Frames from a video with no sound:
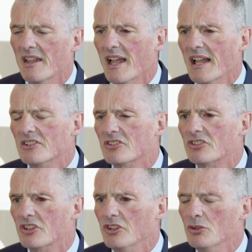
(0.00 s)
And
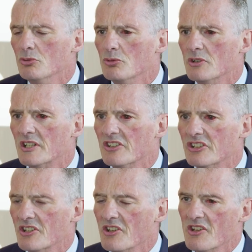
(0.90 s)
do you
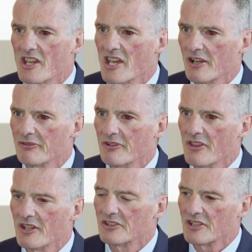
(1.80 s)
continue to care for
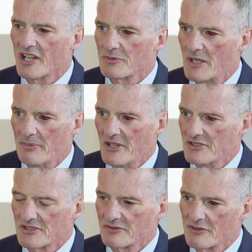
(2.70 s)
the transplant
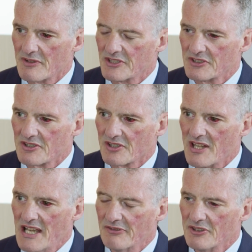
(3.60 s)
patients for the rest of their
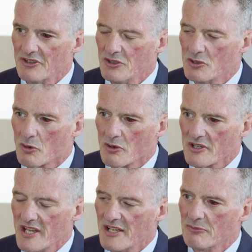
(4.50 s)
life, or do you
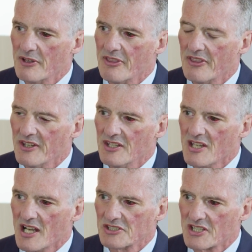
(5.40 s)
coordinate with the
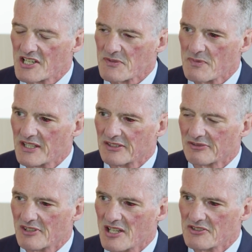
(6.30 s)
non-transplant
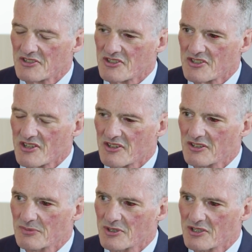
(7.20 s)
nephrologists in the
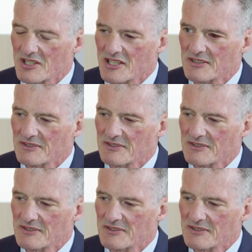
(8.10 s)
community?